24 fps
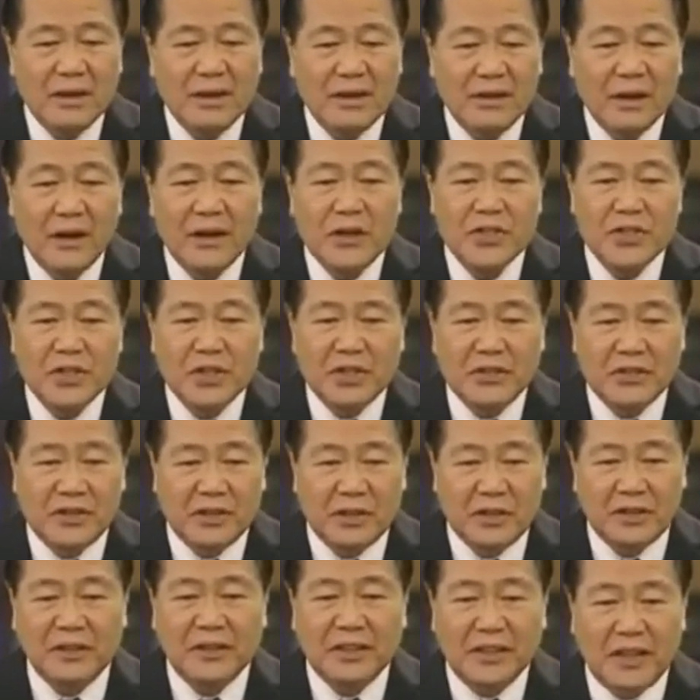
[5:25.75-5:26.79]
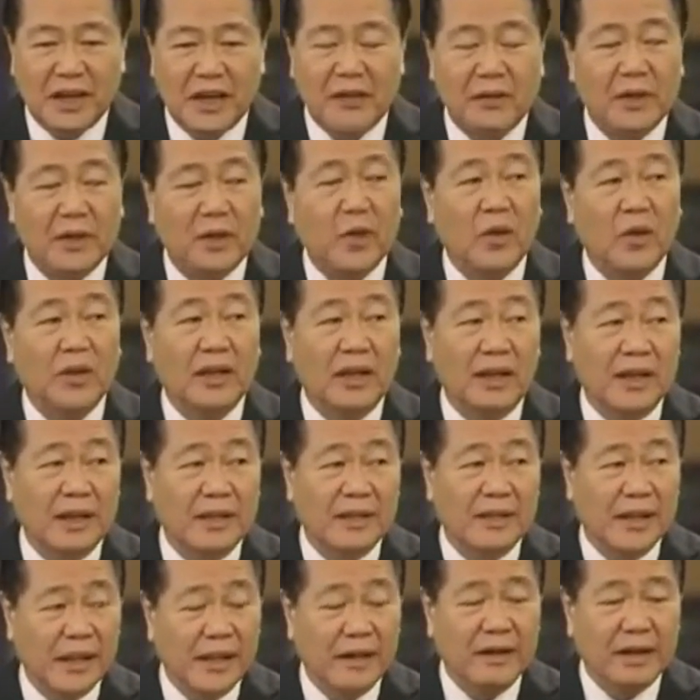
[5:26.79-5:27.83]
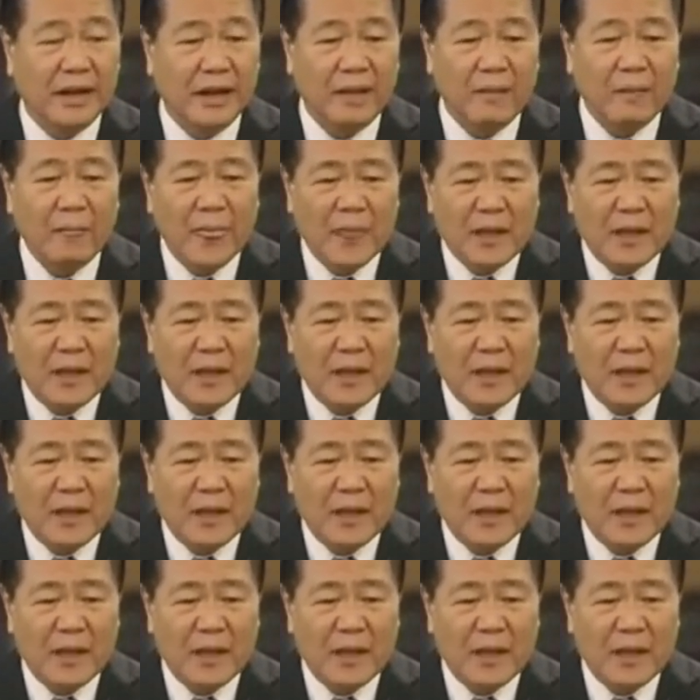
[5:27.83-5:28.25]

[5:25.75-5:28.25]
larger than our total land area.